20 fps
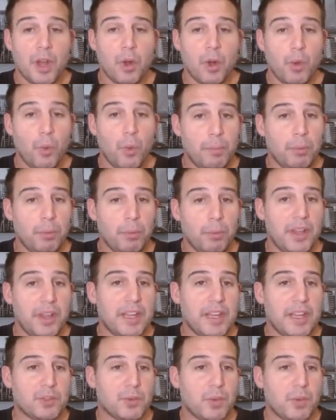when playing
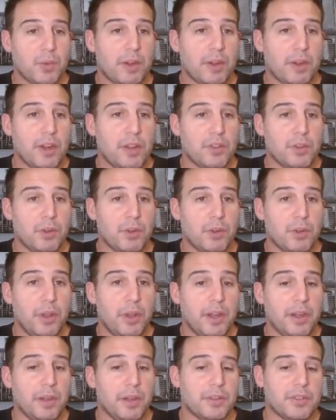against recreational
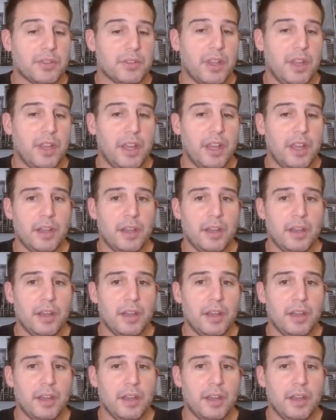players. And